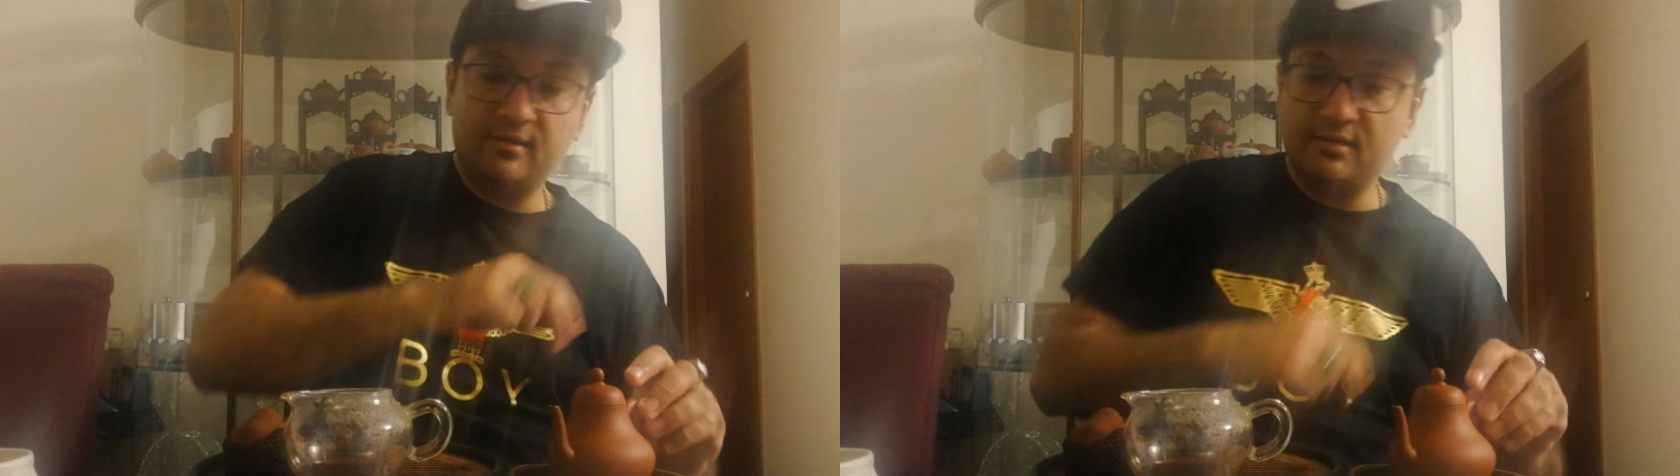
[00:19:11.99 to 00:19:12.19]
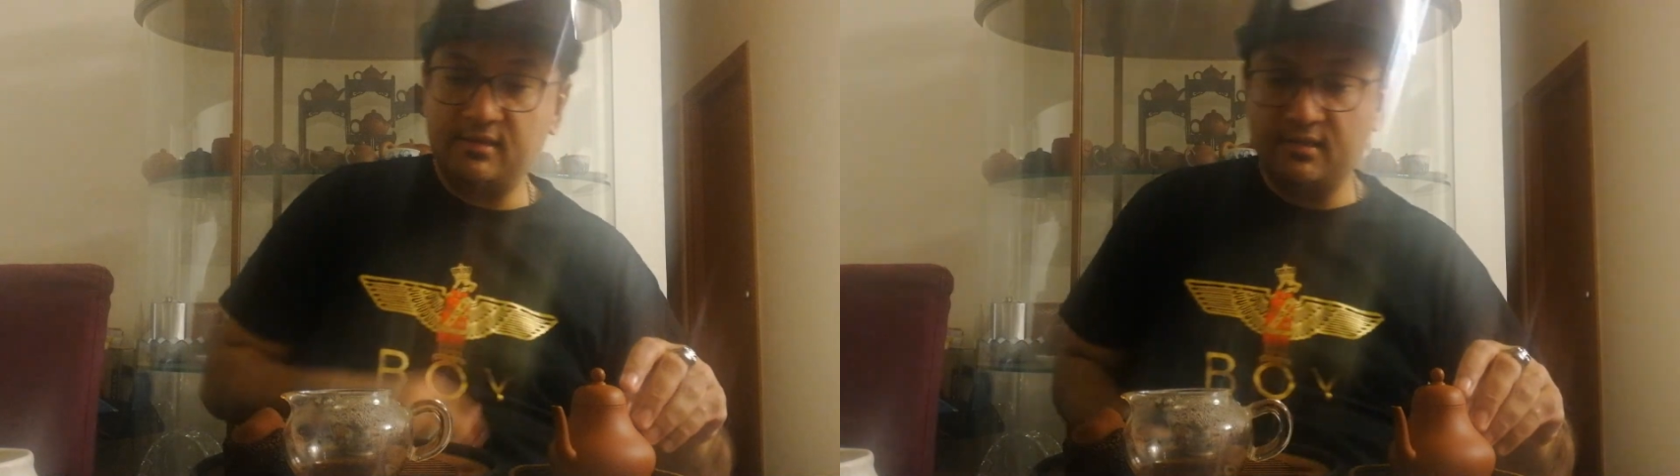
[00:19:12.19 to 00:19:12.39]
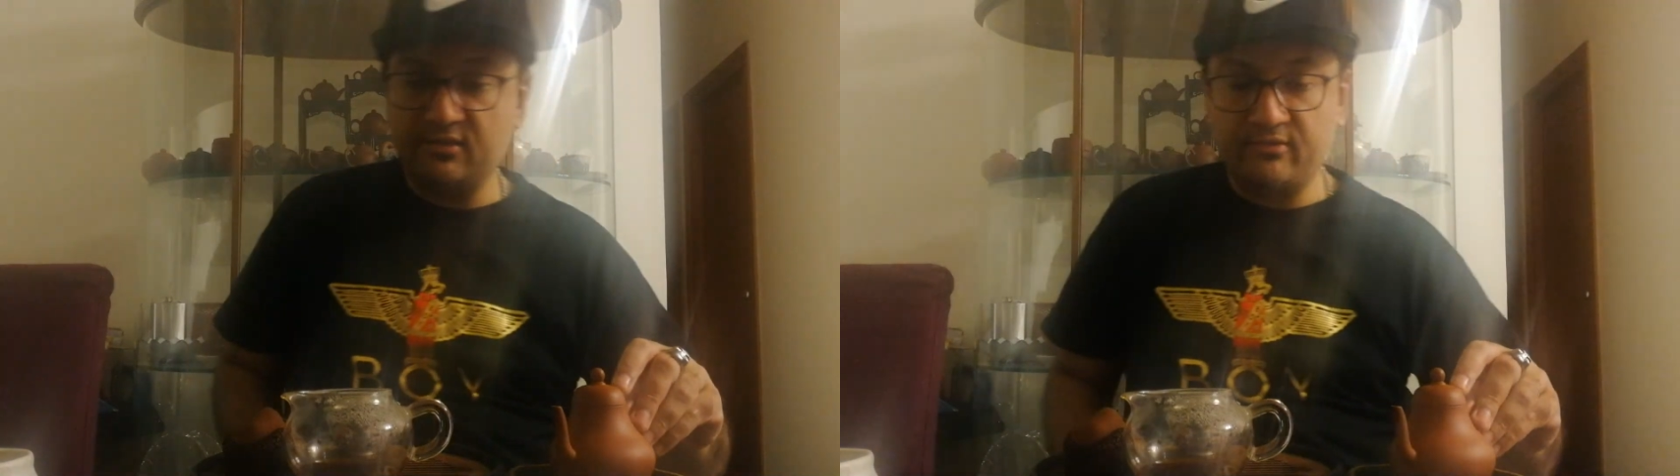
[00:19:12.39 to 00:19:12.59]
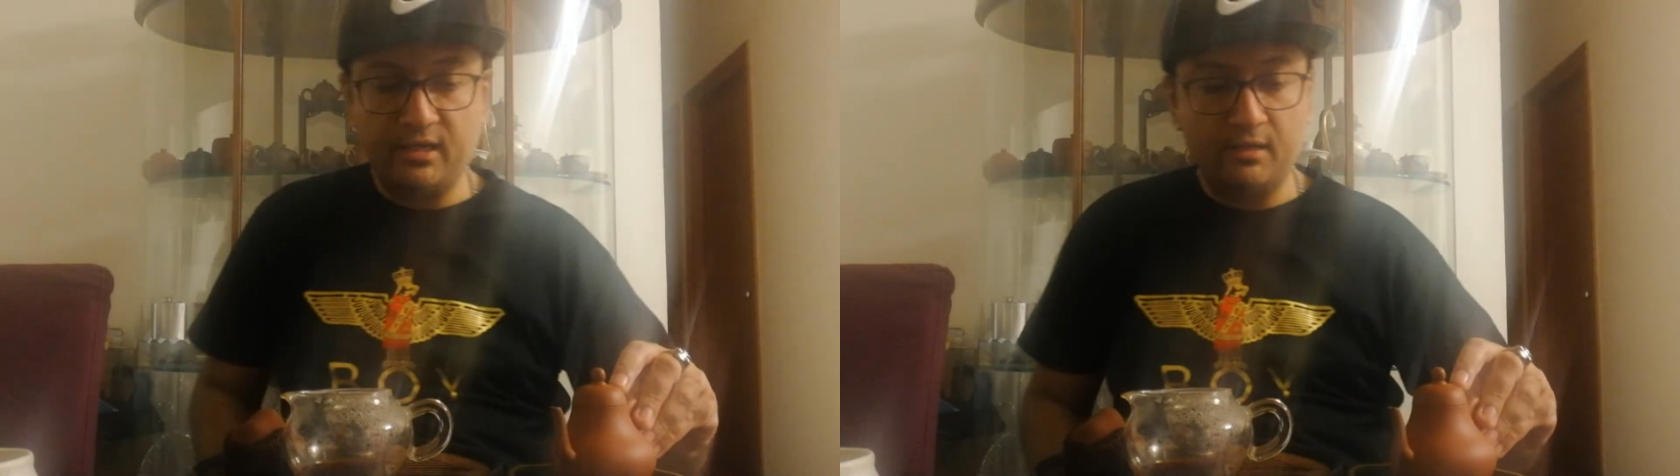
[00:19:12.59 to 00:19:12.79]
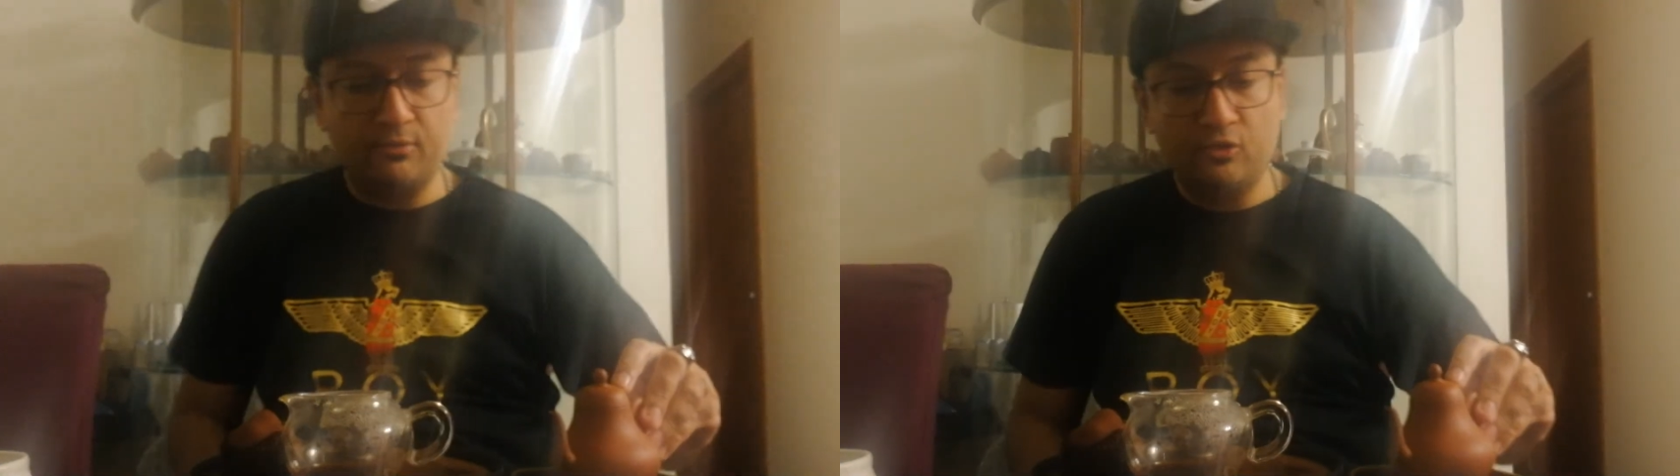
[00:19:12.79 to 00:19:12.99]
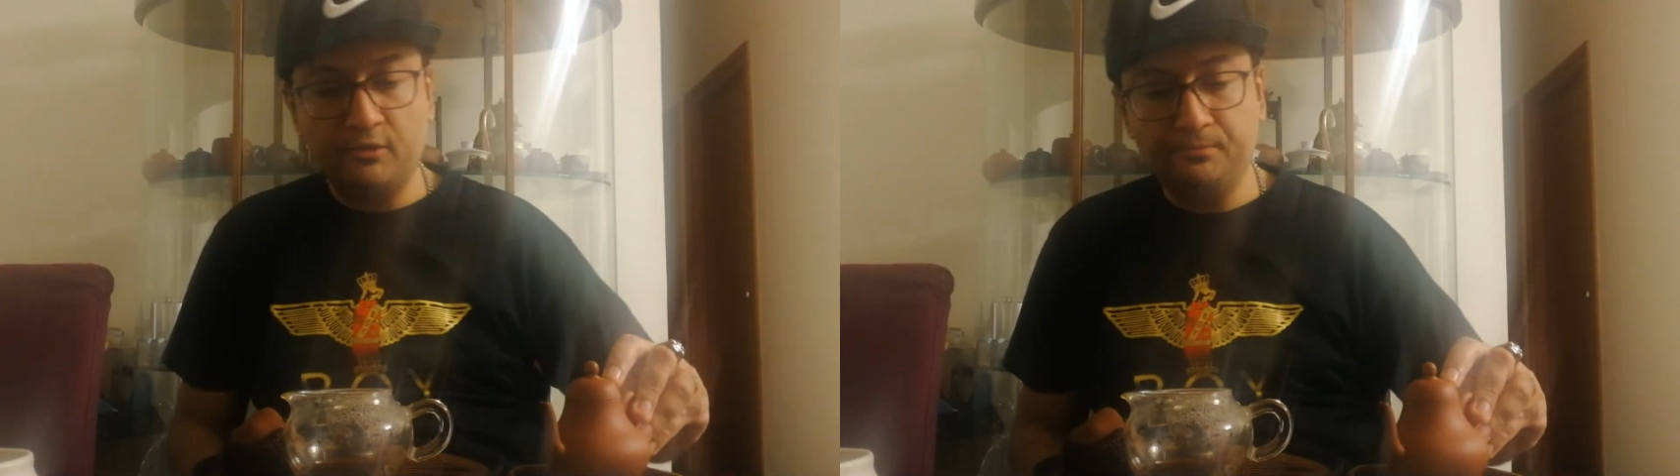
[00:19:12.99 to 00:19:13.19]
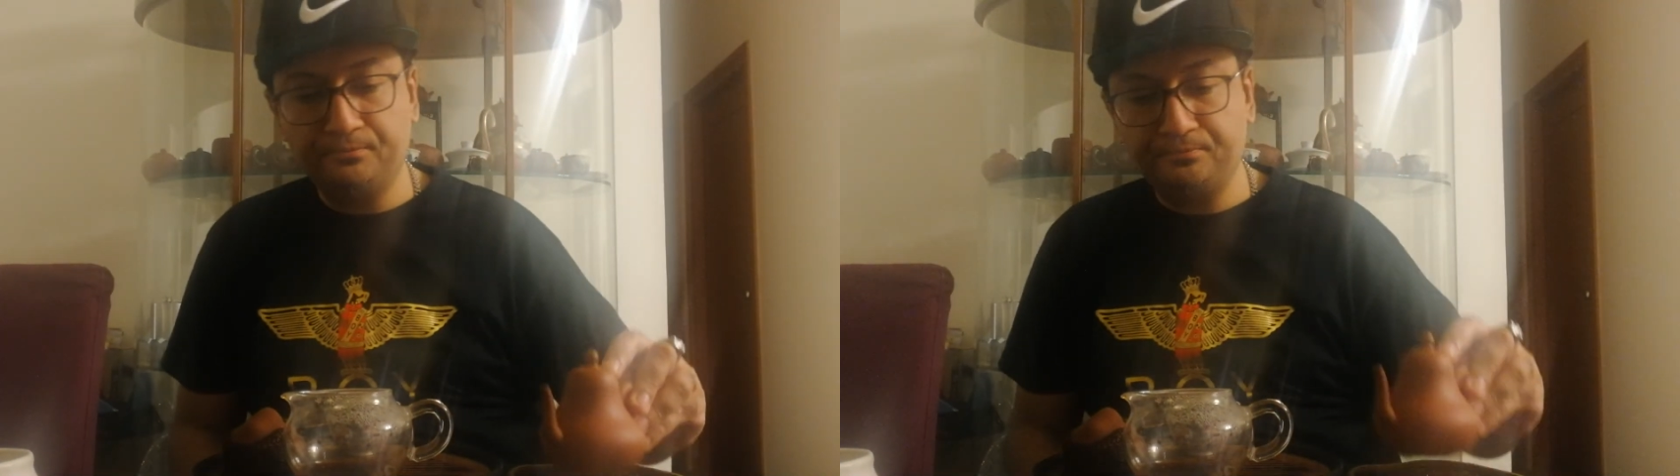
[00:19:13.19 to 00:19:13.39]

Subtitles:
this is ready to pour.